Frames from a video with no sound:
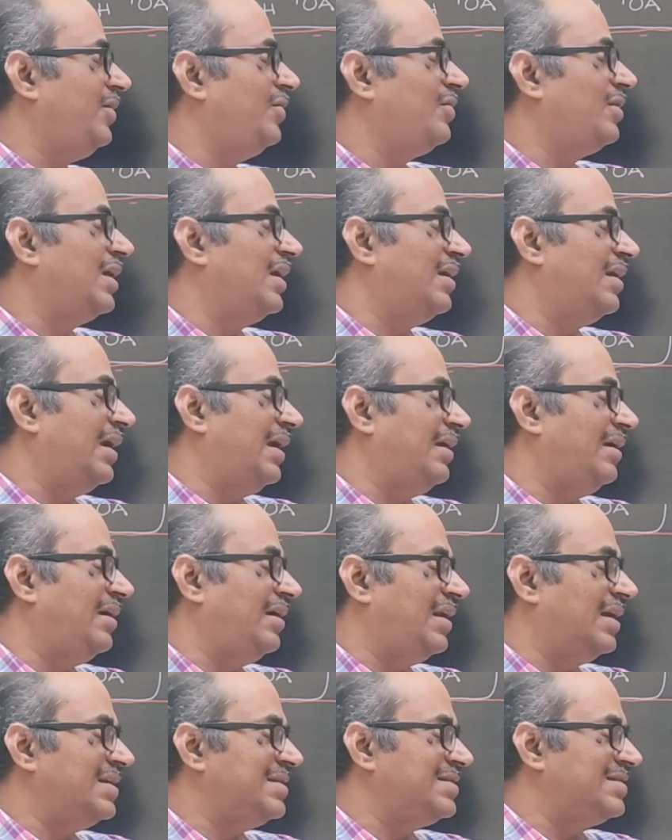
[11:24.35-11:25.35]
you can write
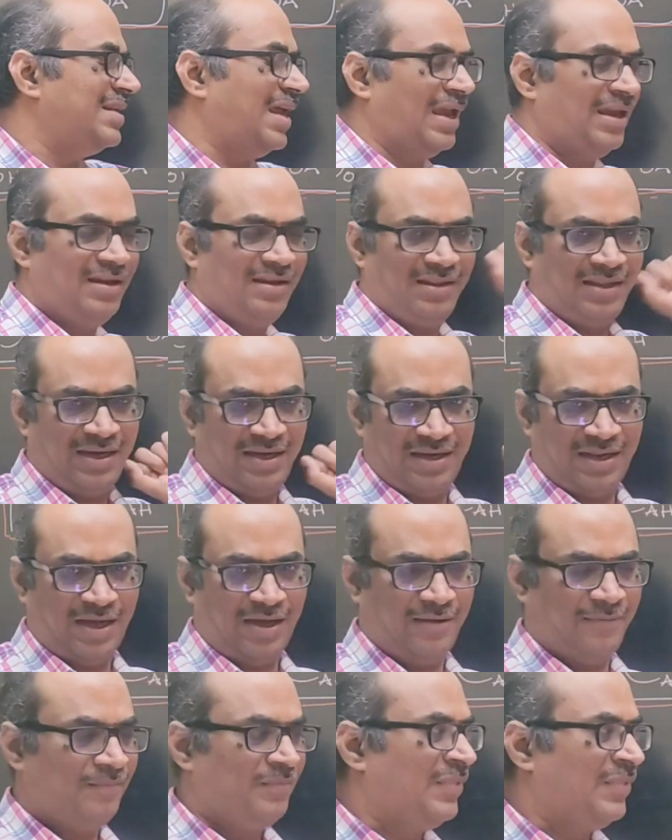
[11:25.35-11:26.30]
it as sine theta.